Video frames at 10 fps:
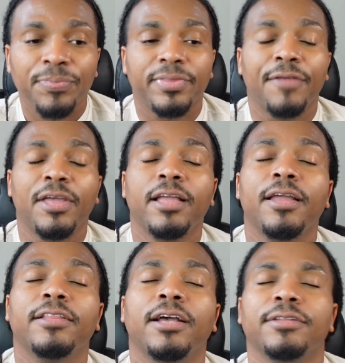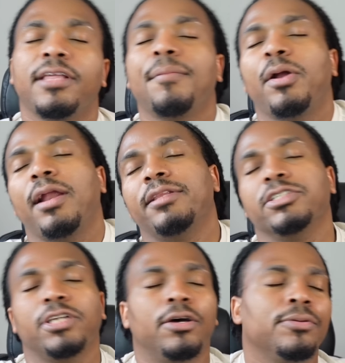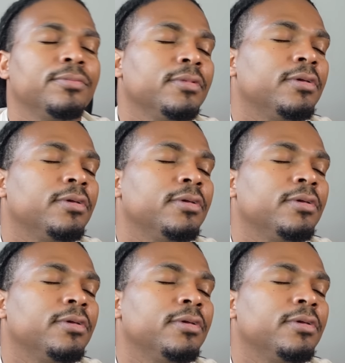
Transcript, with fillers: if they, think about it like this, y'all.